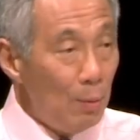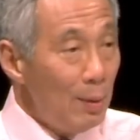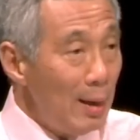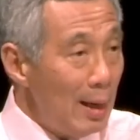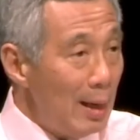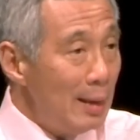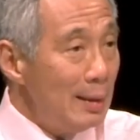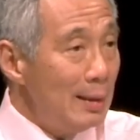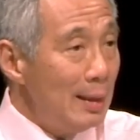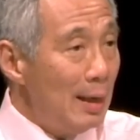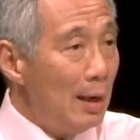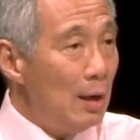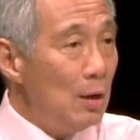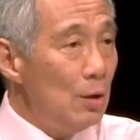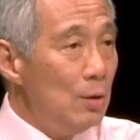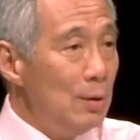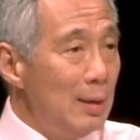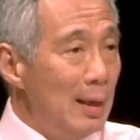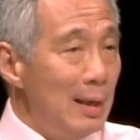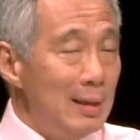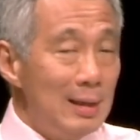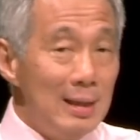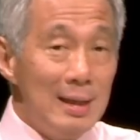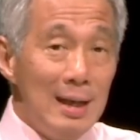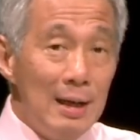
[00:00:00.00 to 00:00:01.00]
We are
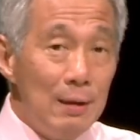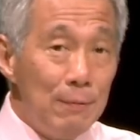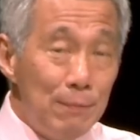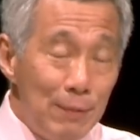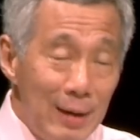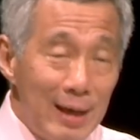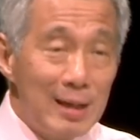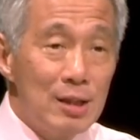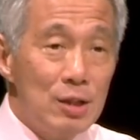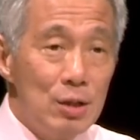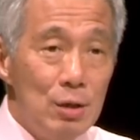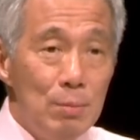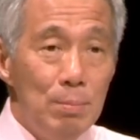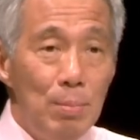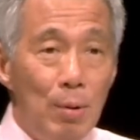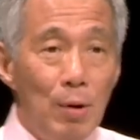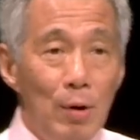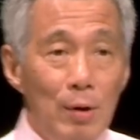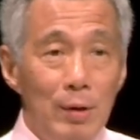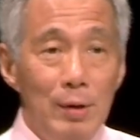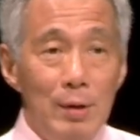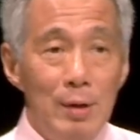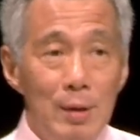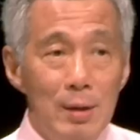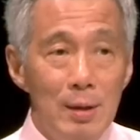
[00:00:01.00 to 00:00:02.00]
now at an inflection
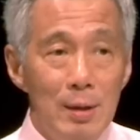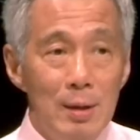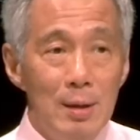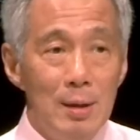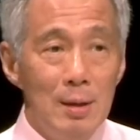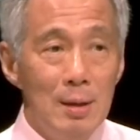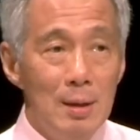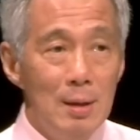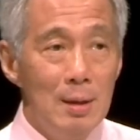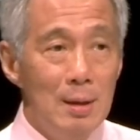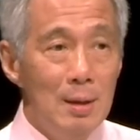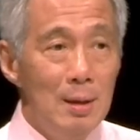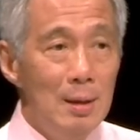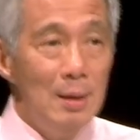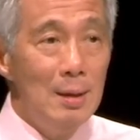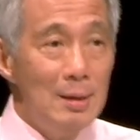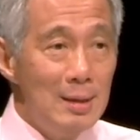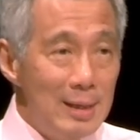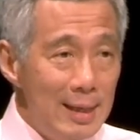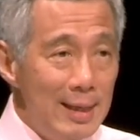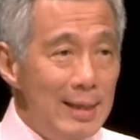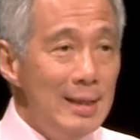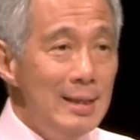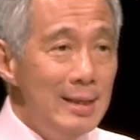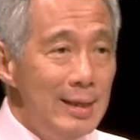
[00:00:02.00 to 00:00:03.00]
point,
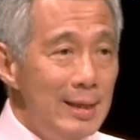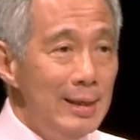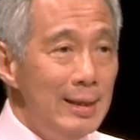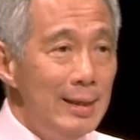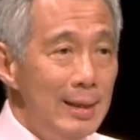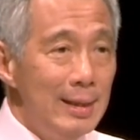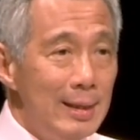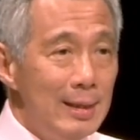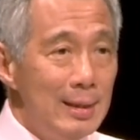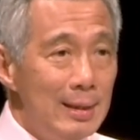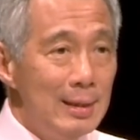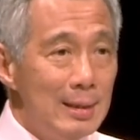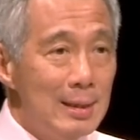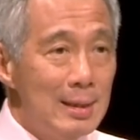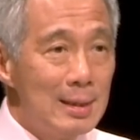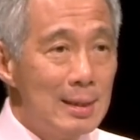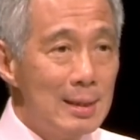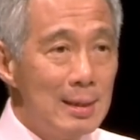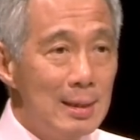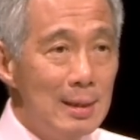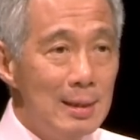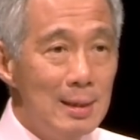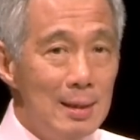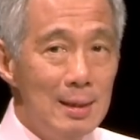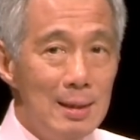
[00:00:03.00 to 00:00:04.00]
changing
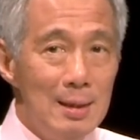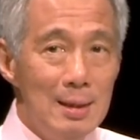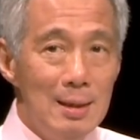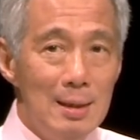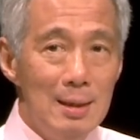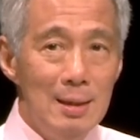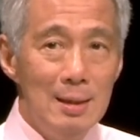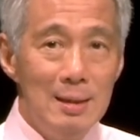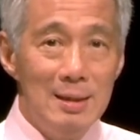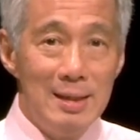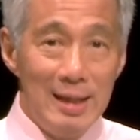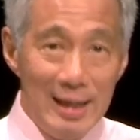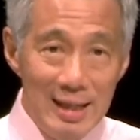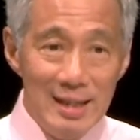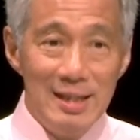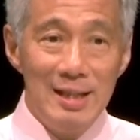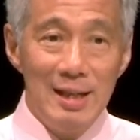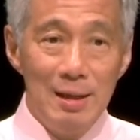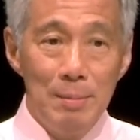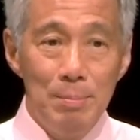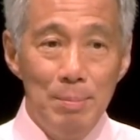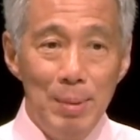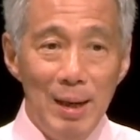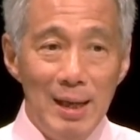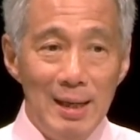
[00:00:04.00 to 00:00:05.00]
gears,
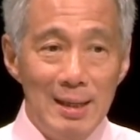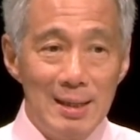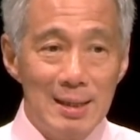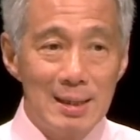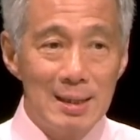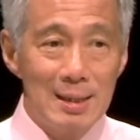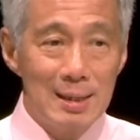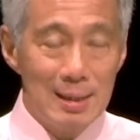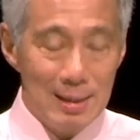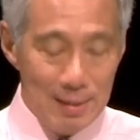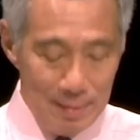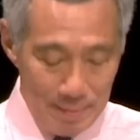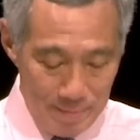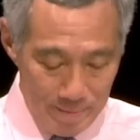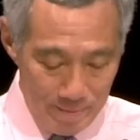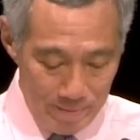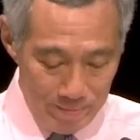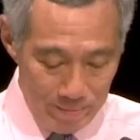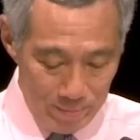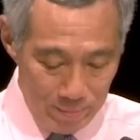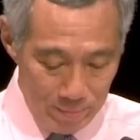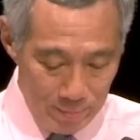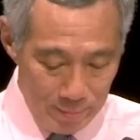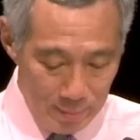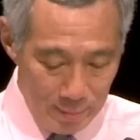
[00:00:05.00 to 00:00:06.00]
changing pace.
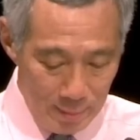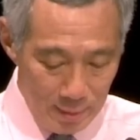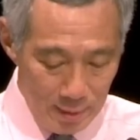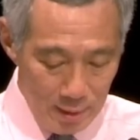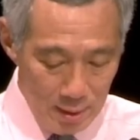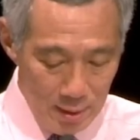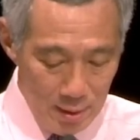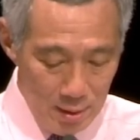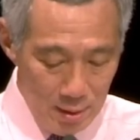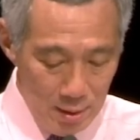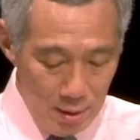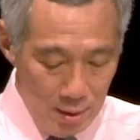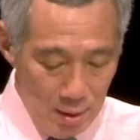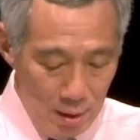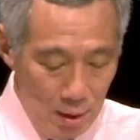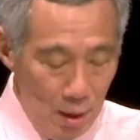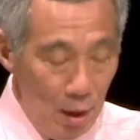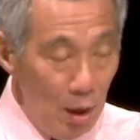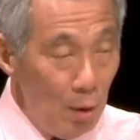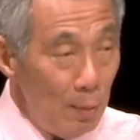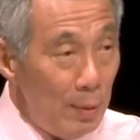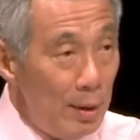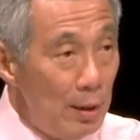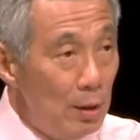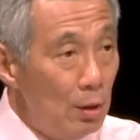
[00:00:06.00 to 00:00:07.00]

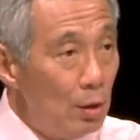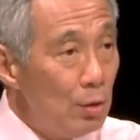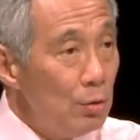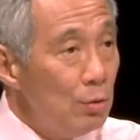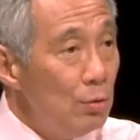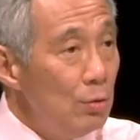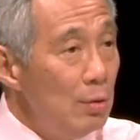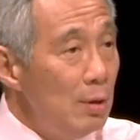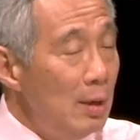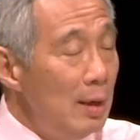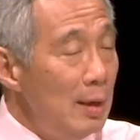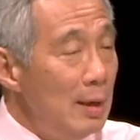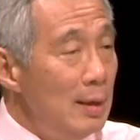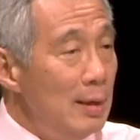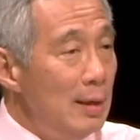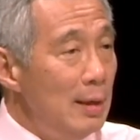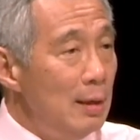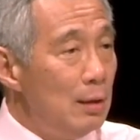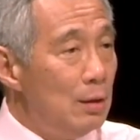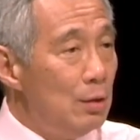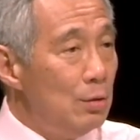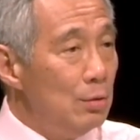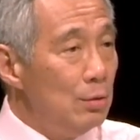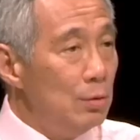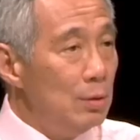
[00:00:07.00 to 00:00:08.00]
We not only
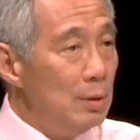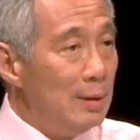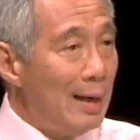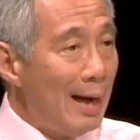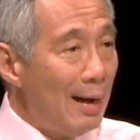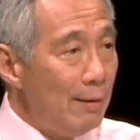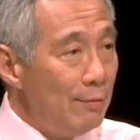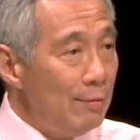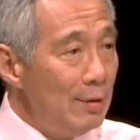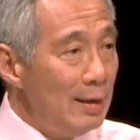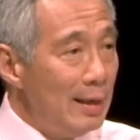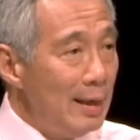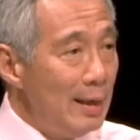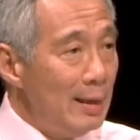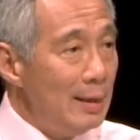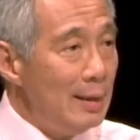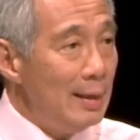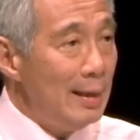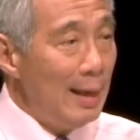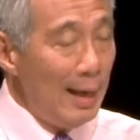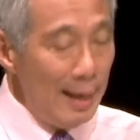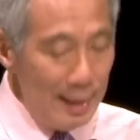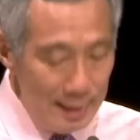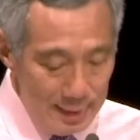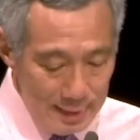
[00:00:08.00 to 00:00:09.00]
need to navigate
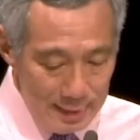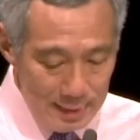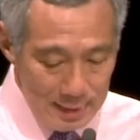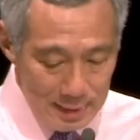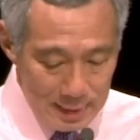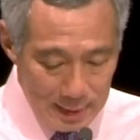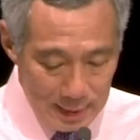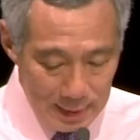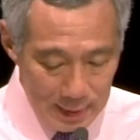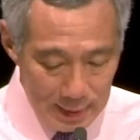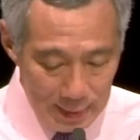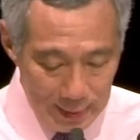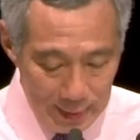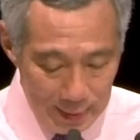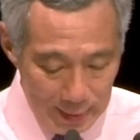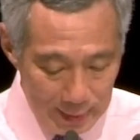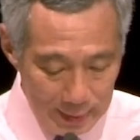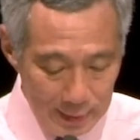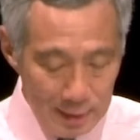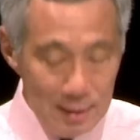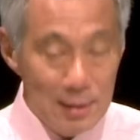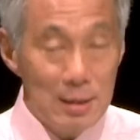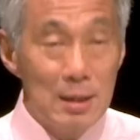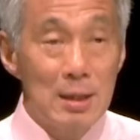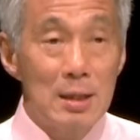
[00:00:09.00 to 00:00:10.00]
the eddies and the
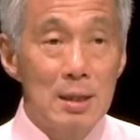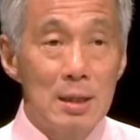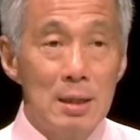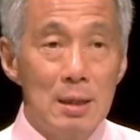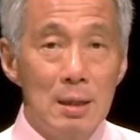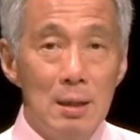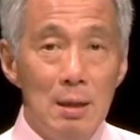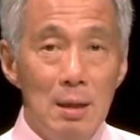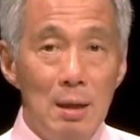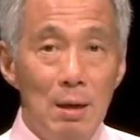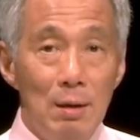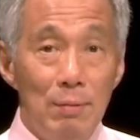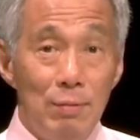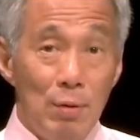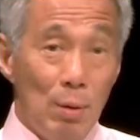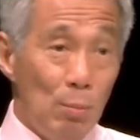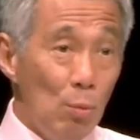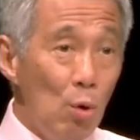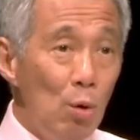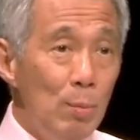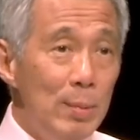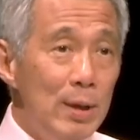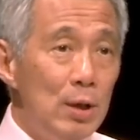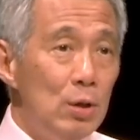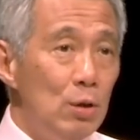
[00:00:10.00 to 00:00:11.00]
currents
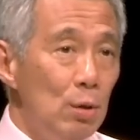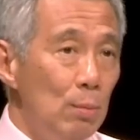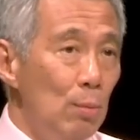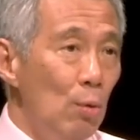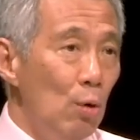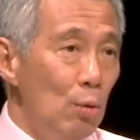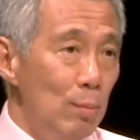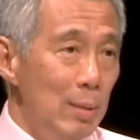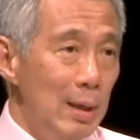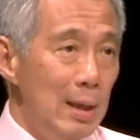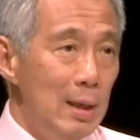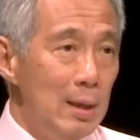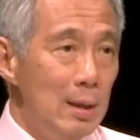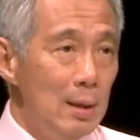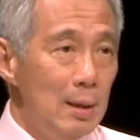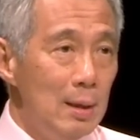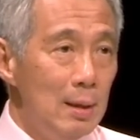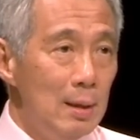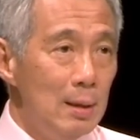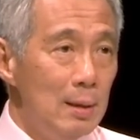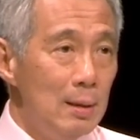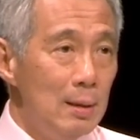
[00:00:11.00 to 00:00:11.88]
from moment to moment,